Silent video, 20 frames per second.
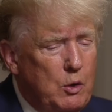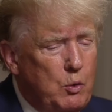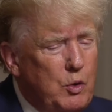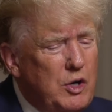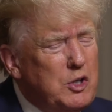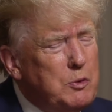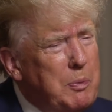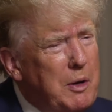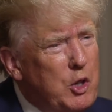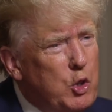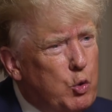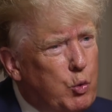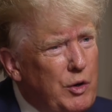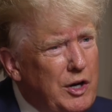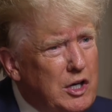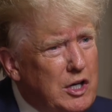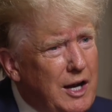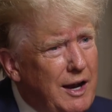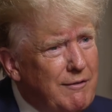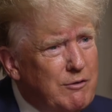We spend
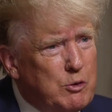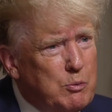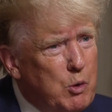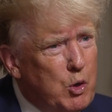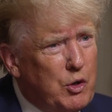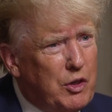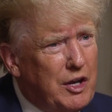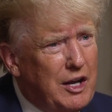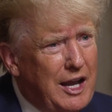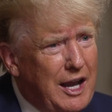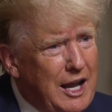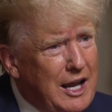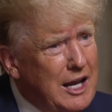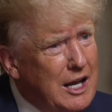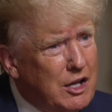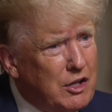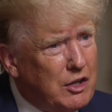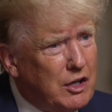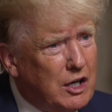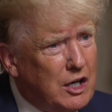three times more than
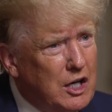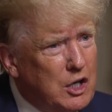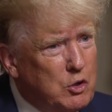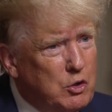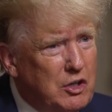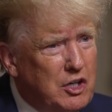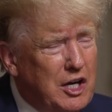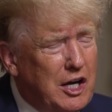any other country.